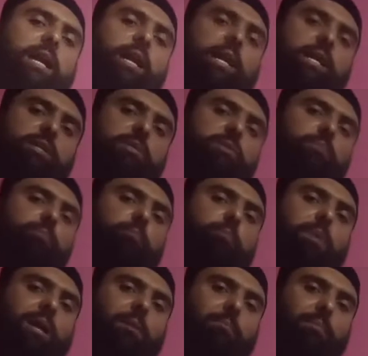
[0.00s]
it
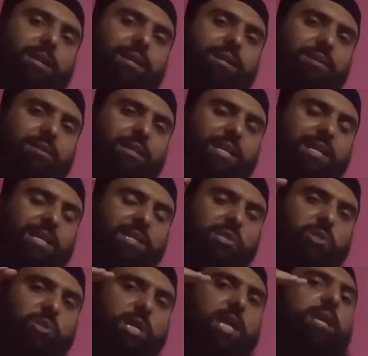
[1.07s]
permanently
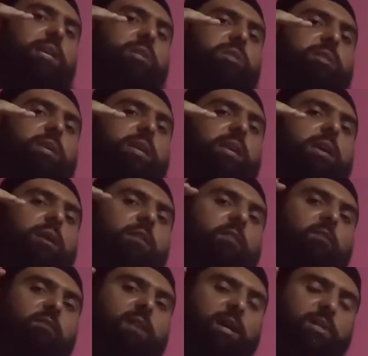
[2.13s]
changes the
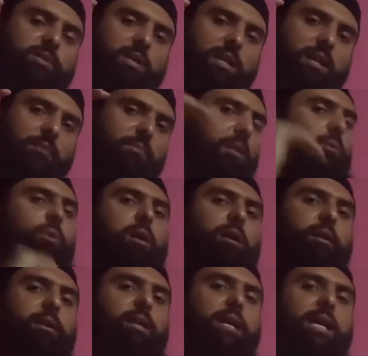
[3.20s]
function of neuron.
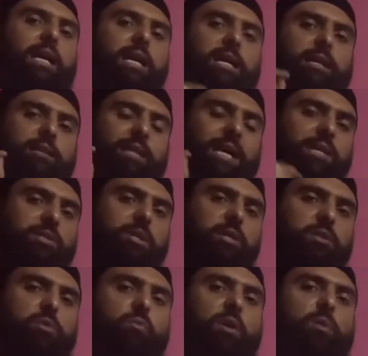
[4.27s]
The
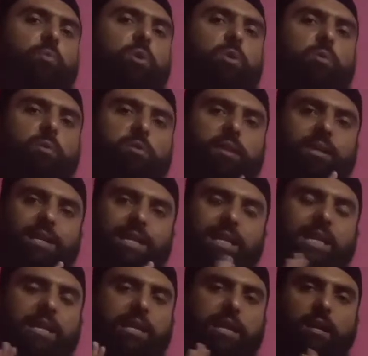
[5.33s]
agent when we use in
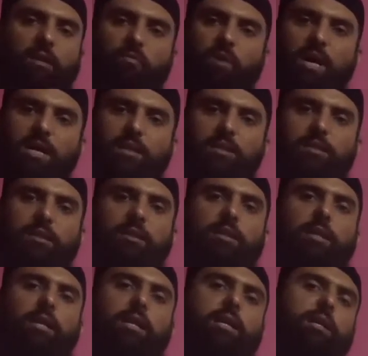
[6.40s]
clinic, in ward,
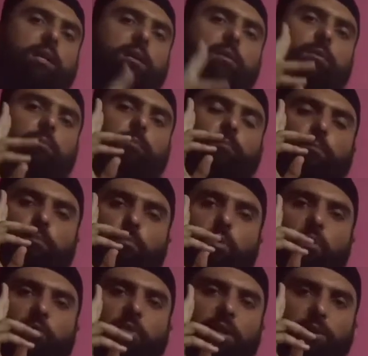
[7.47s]

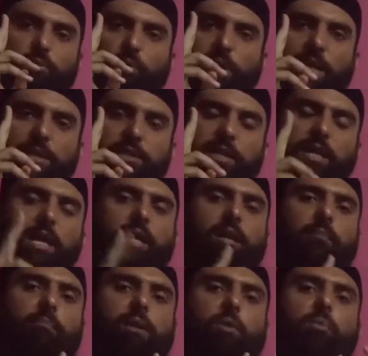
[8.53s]
fulfill 2 criteria. Number